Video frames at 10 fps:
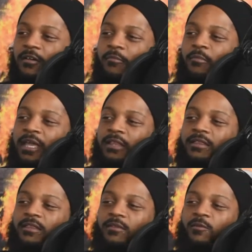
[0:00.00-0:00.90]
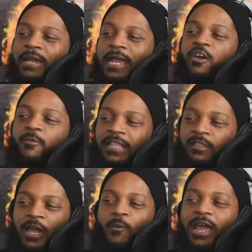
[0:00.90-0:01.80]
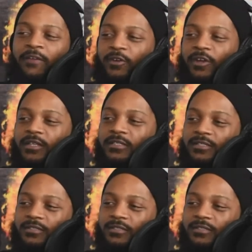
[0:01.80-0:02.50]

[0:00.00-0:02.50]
But when I go back to my white friends,